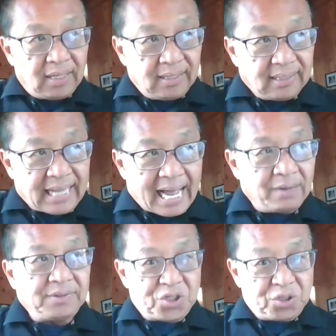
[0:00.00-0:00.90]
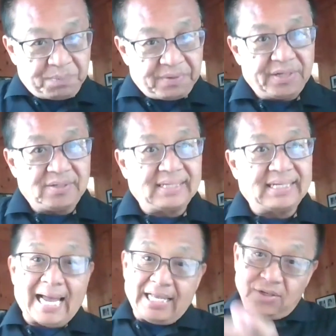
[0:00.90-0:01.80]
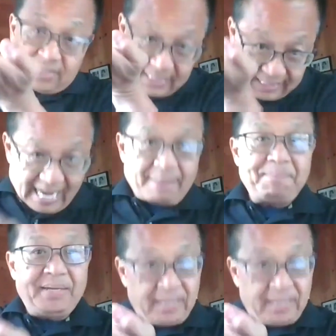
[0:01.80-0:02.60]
allow the spirit to guide, you're tapping